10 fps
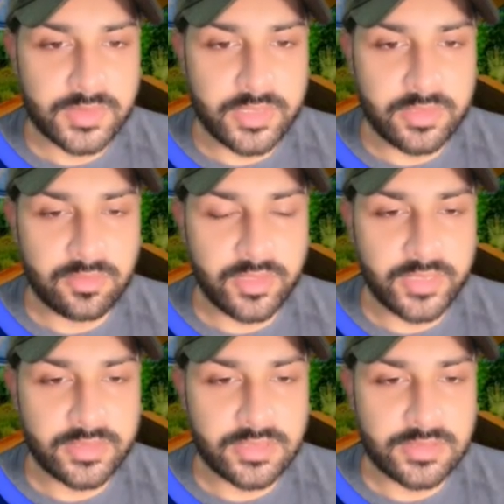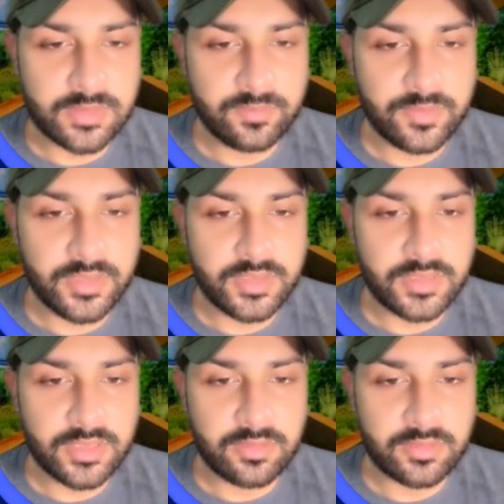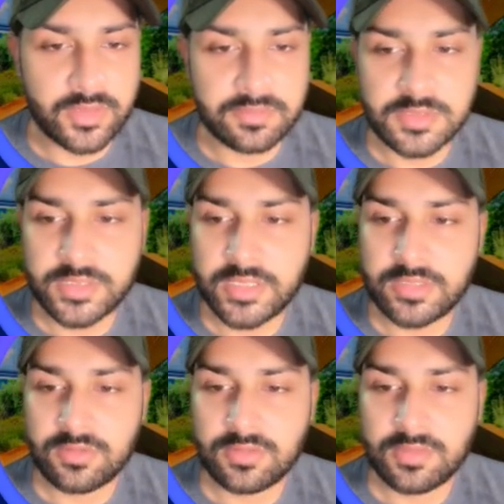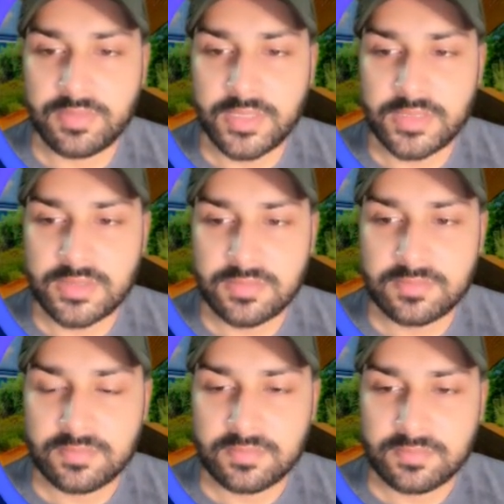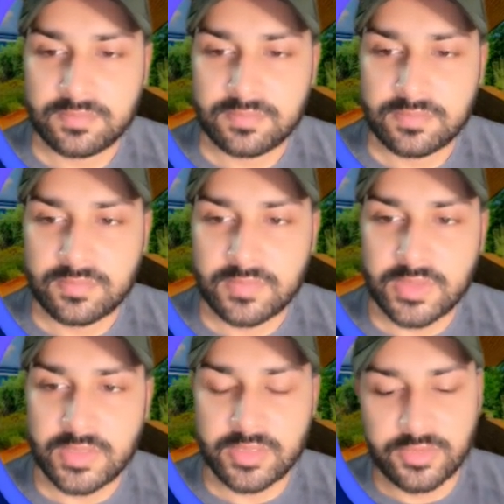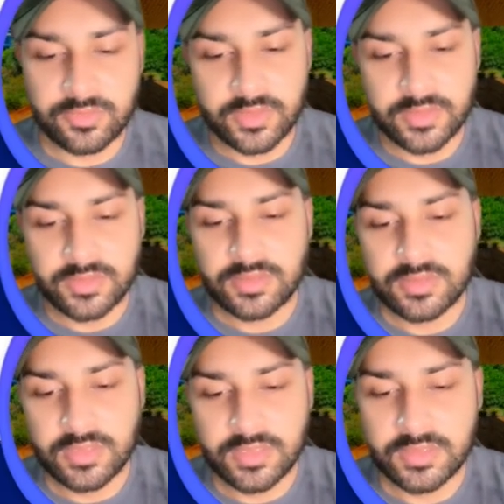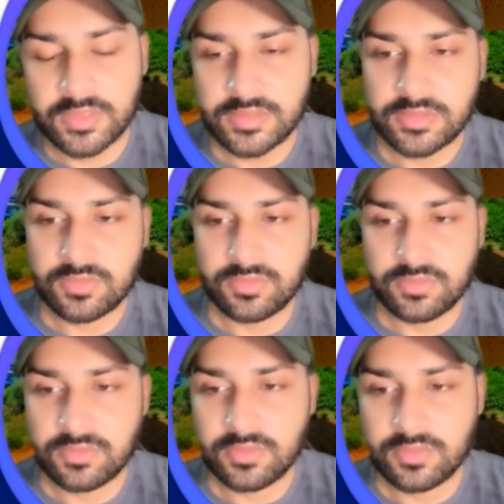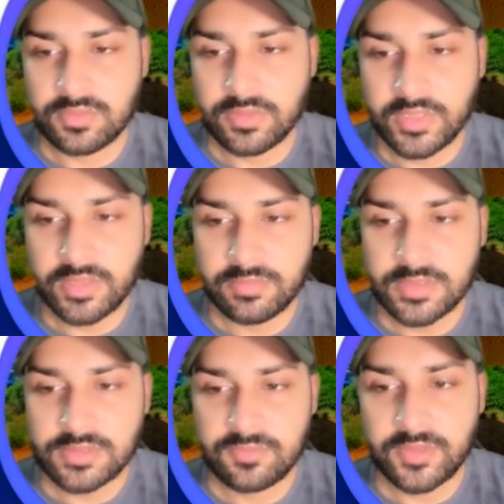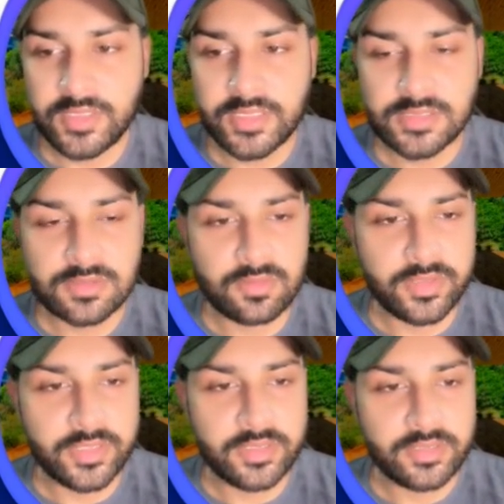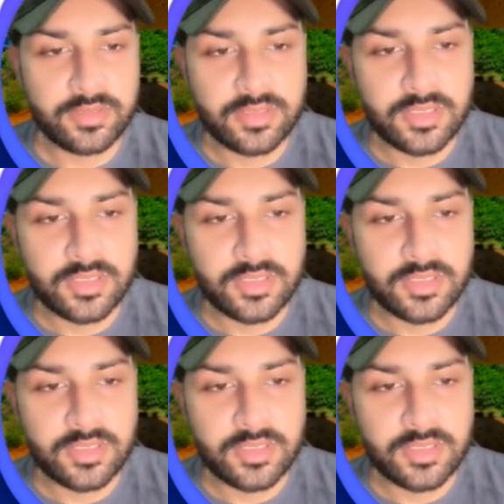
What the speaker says: click on add custom field, click on capture data on the page, and then you can change this to name this field as content.